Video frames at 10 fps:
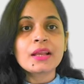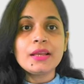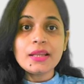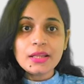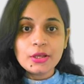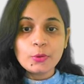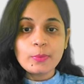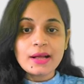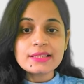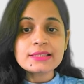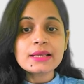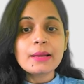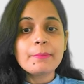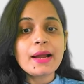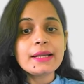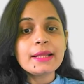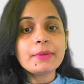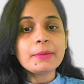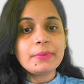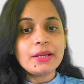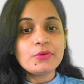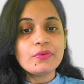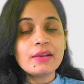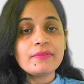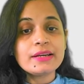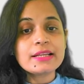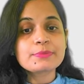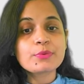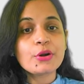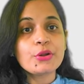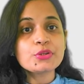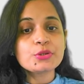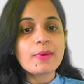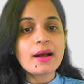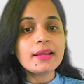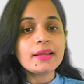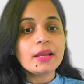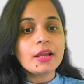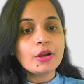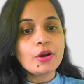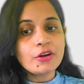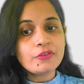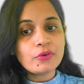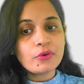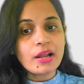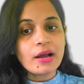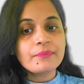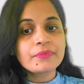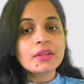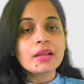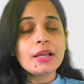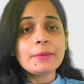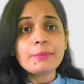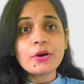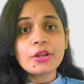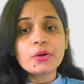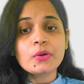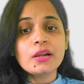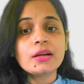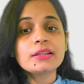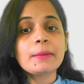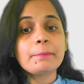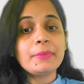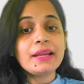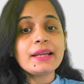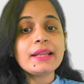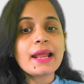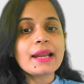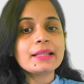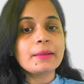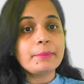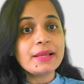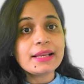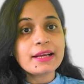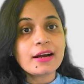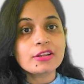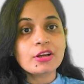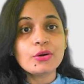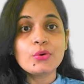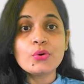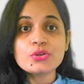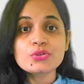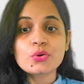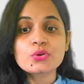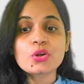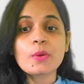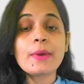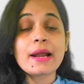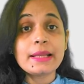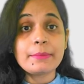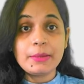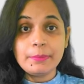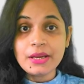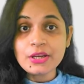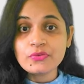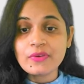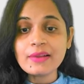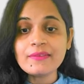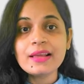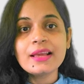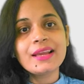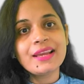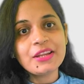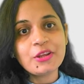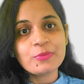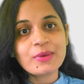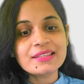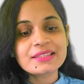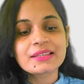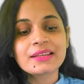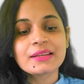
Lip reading: In humans, vitamin B12, it is produced by gut flora. In particular, the meat and the milk are the good source of vitamin B12 in humans.